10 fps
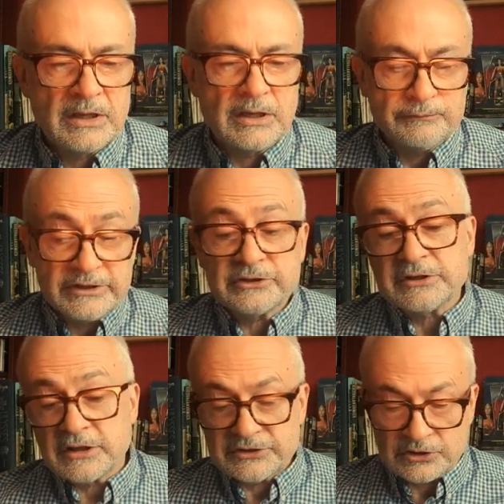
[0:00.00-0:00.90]
Uh, really good
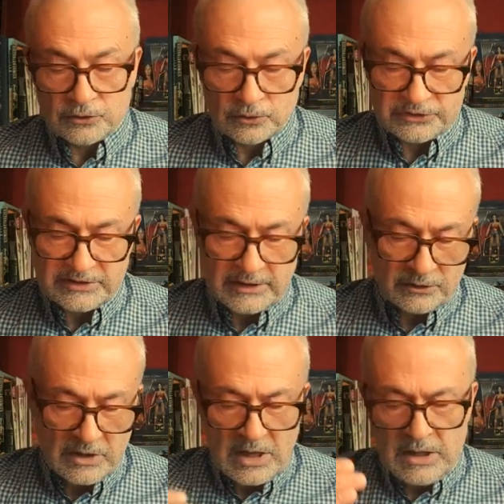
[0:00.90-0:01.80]
article.
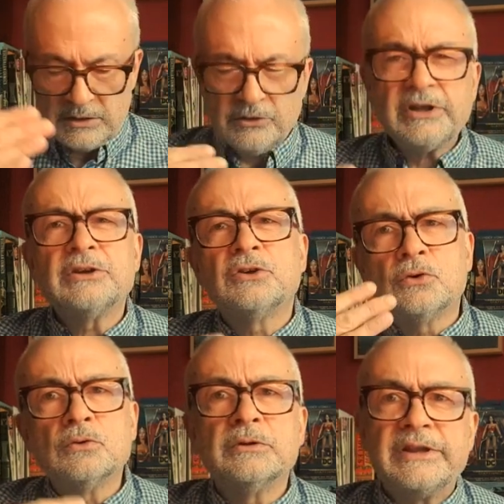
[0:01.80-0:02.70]
So looking at
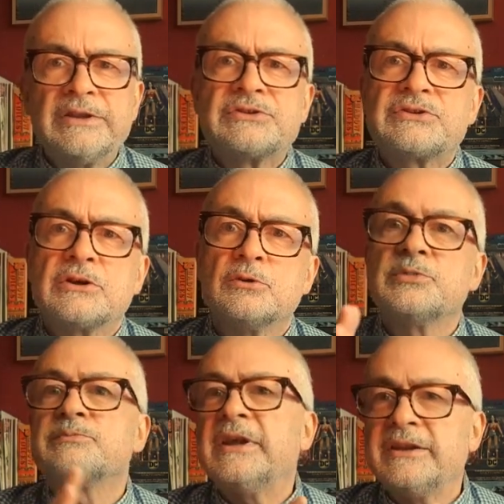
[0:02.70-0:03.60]
all these
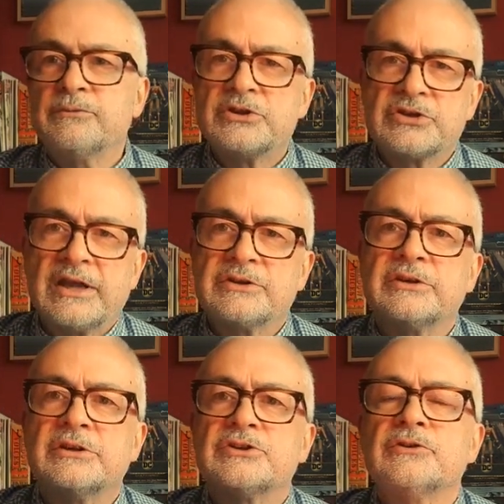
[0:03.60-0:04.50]
soaps, many of which I hadn't
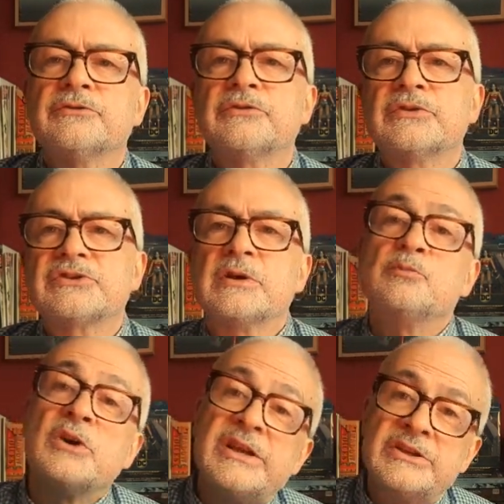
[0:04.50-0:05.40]
heard of, some
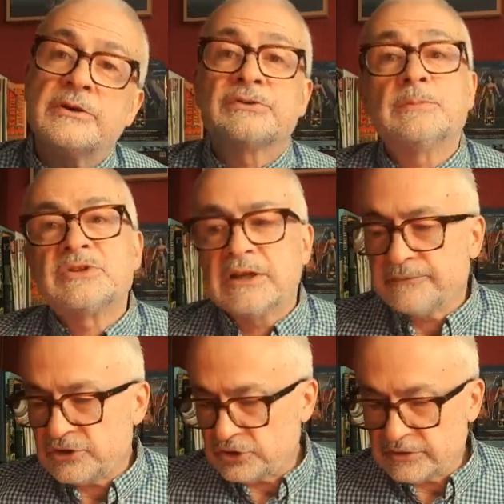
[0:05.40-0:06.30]
radio, some
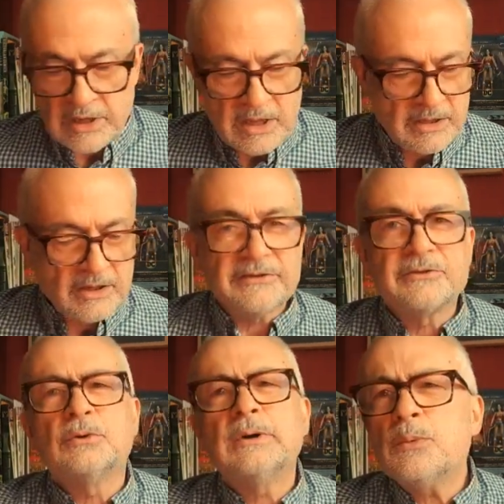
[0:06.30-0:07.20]
television, I
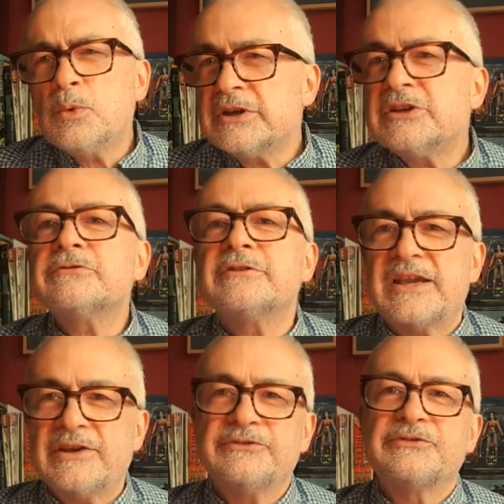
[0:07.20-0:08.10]
thought, I wonder
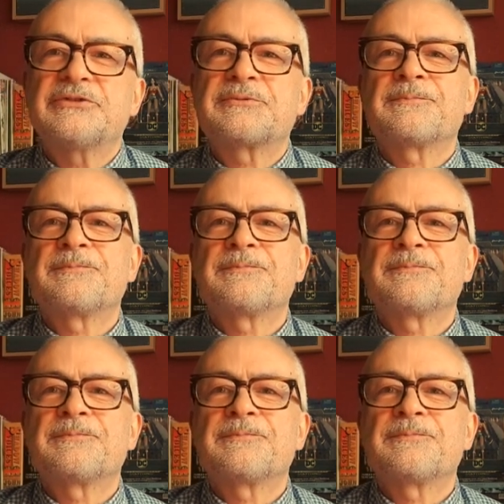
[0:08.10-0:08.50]
if.